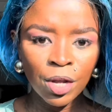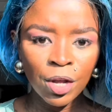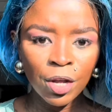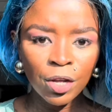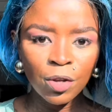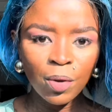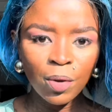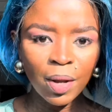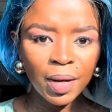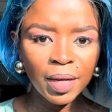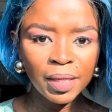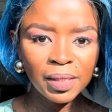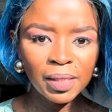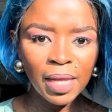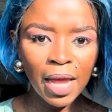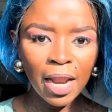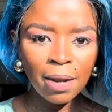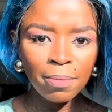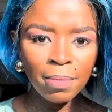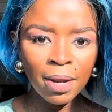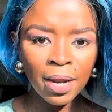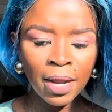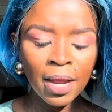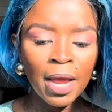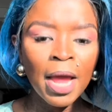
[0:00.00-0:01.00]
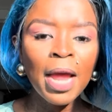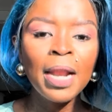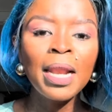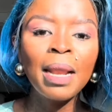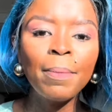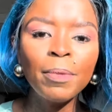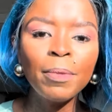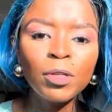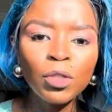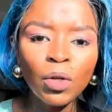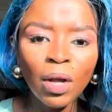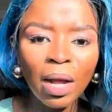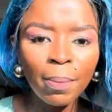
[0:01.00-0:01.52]
You understand me? Let
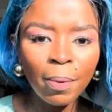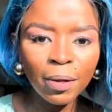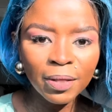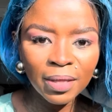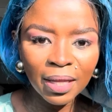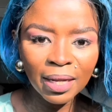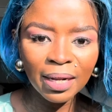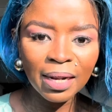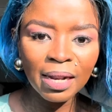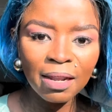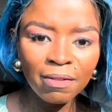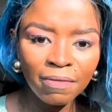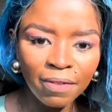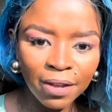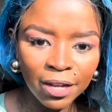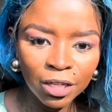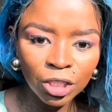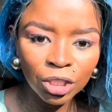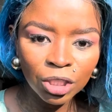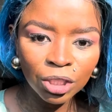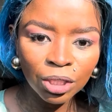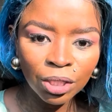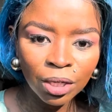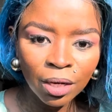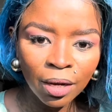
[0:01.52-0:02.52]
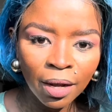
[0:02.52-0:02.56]
me talk about the cleavage.